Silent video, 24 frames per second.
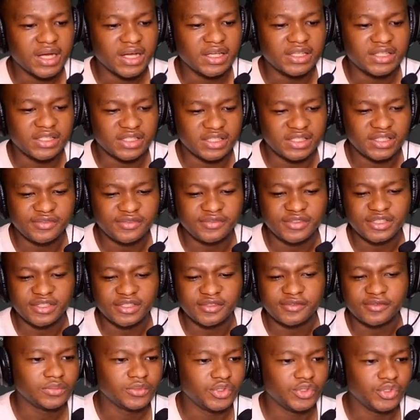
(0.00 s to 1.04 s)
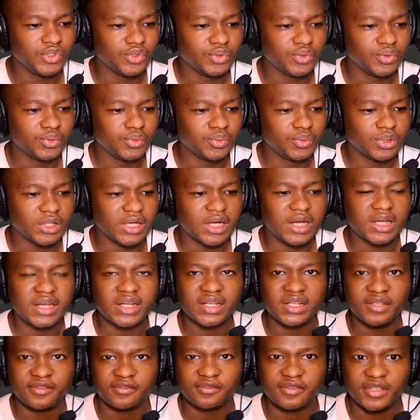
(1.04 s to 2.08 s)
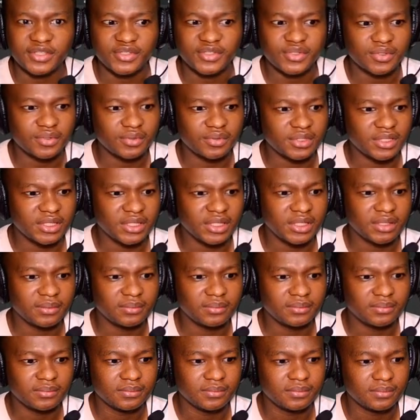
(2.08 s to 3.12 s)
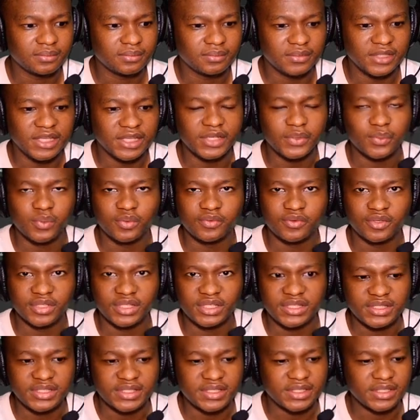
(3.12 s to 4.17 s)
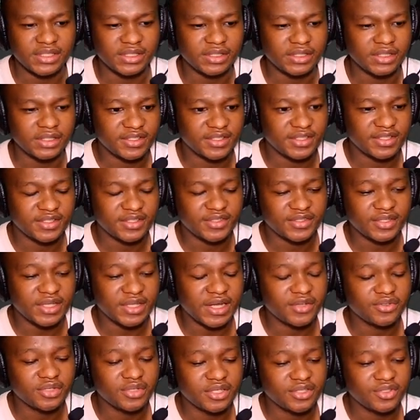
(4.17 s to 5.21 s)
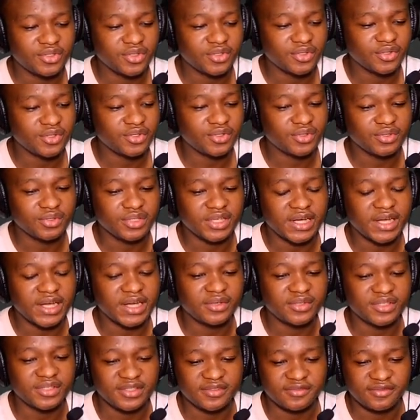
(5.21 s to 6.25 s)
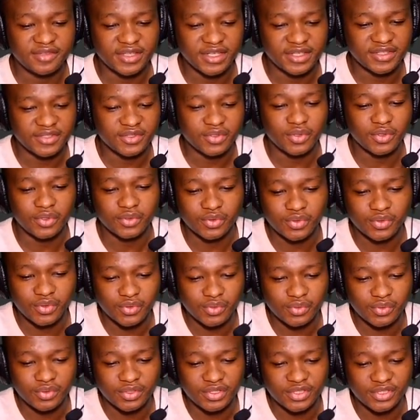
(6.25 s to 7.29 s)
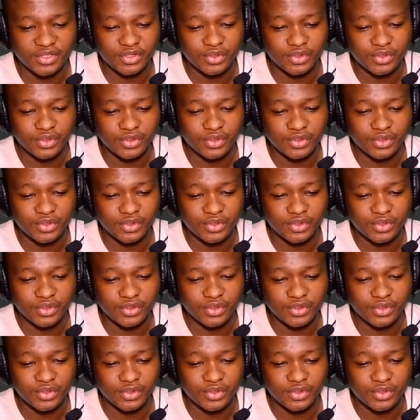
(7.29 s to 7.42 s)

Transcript: And even if you added effects to them, like we've already seen, it's actually just going to carry those effects onto the